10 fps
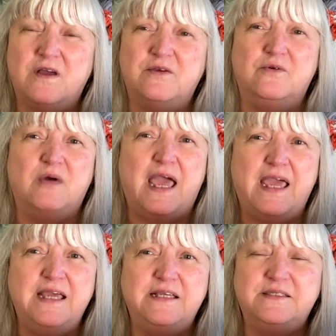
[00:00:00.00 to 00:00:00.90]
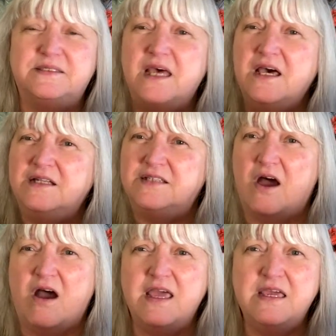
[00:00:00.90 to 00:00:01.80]
who hates
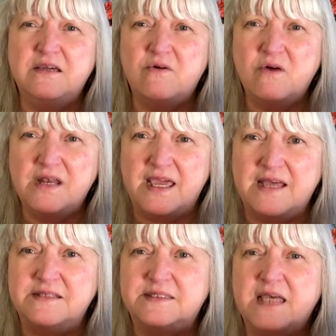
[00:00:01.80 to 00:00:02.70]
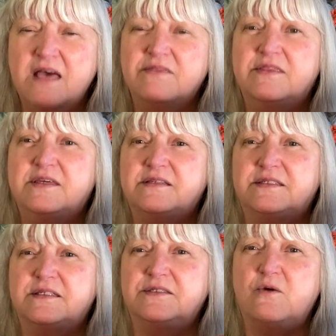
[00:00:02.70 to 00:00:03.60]
tying on ends, this
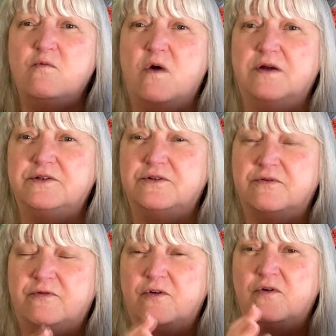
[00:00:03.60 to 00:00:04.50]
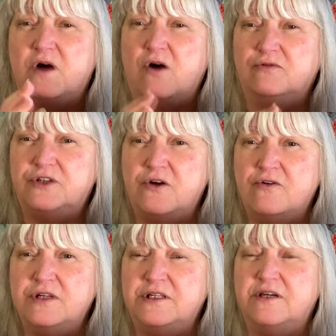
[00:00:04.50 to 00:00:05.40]
is a wonderful
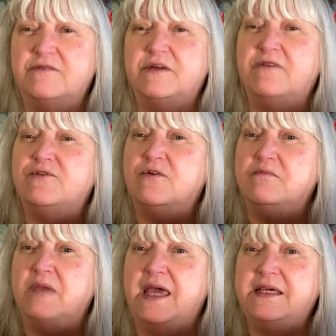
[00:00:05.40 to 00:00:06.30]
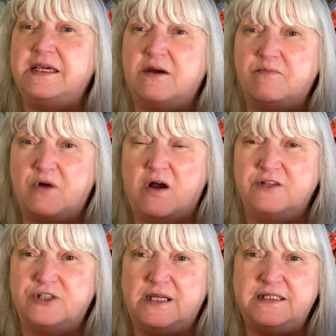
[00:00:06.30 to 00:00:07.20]
alternative if you're making a
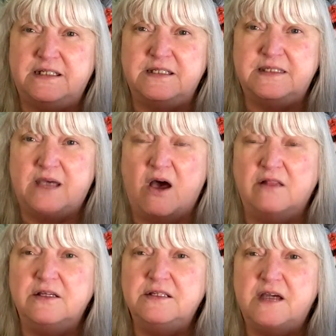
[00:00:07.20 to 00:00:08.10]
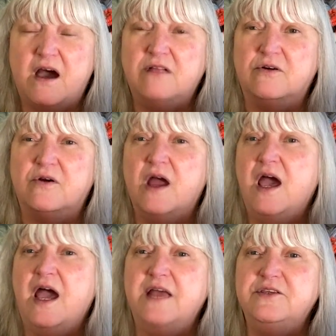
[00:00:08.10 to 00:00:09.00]
project in a solid color
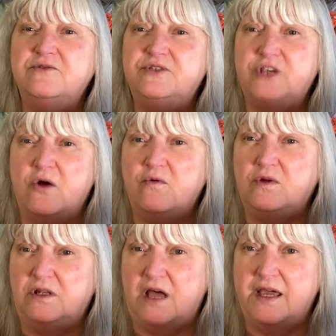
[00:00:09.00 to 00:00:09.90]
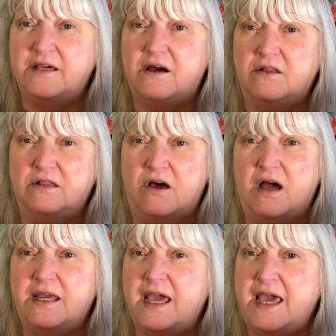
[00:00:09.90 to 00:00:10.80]
and you don't like a
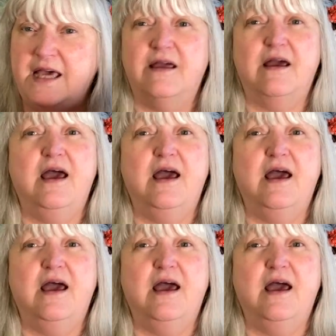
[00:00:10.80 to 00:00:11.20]
lot of ends.